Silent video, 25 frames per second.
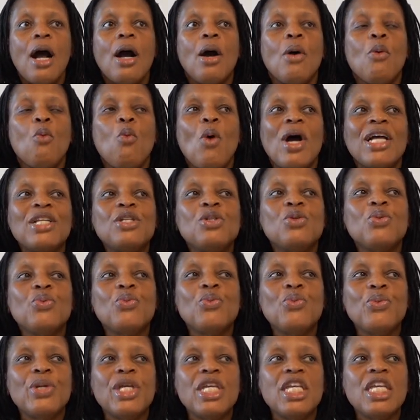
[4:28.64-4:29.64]
What
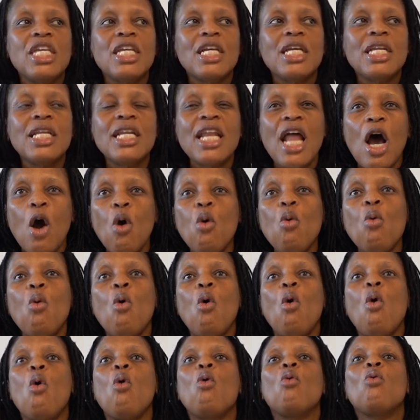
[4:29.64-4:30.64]
we
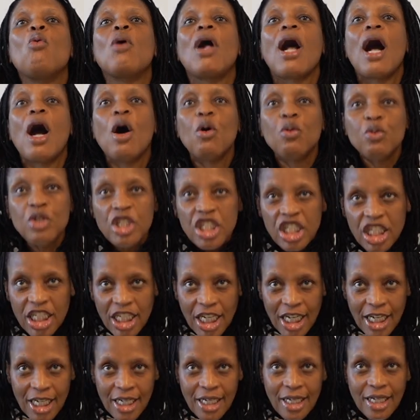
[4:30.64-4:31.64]
now call
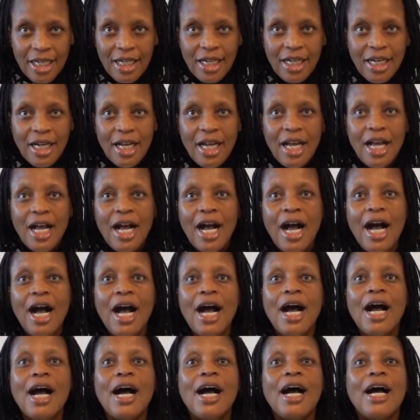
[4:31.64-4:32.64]
culture
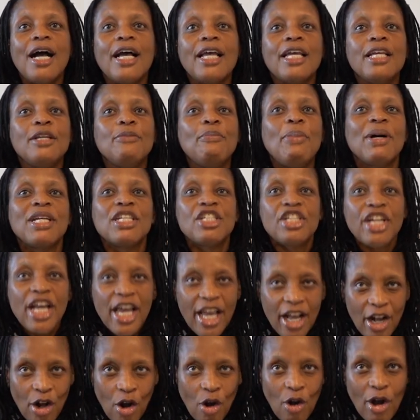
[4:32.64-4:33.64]
and
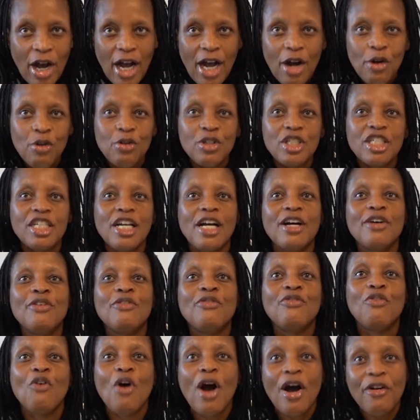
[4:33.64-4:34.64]
patriarchal culture
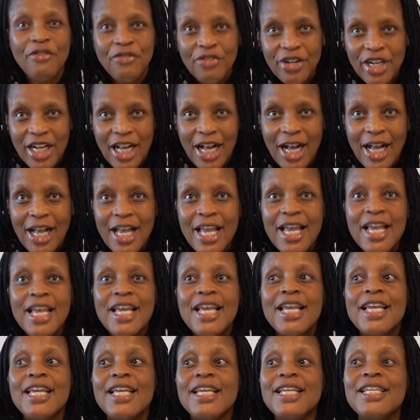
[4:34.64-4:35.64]
for Africa
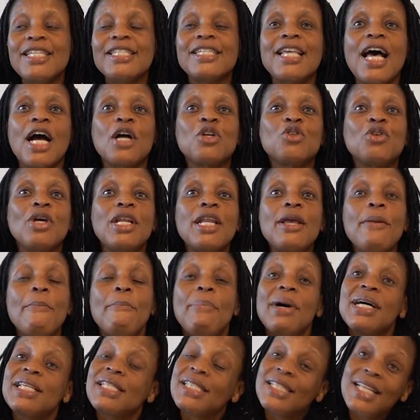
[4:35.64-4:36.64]
is actually a
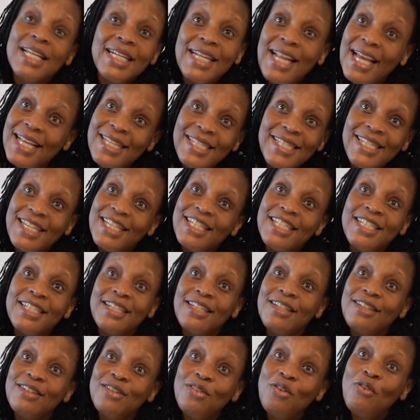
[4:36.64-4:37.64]

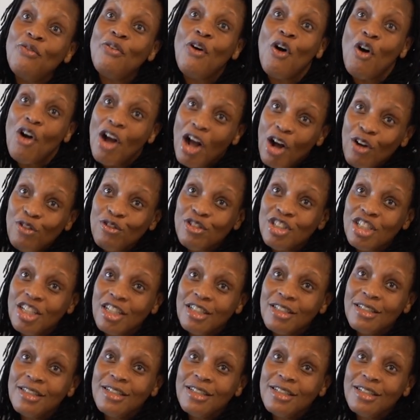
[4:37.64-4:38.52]
bastardization of our culture.